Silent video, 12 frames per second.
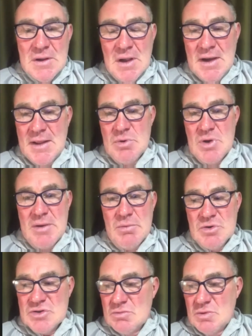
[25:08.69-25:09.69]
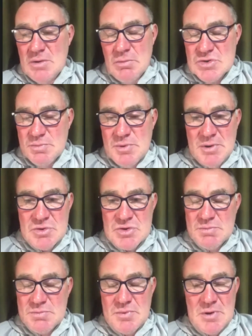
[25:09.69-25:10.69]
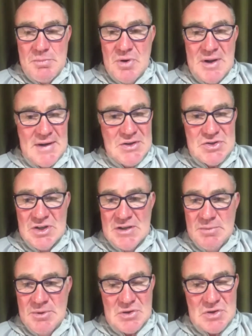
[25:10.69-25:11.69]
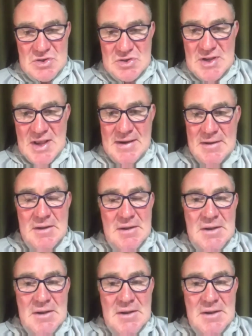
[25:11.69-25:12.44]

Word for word: And it was a brilliant achievement, because I said,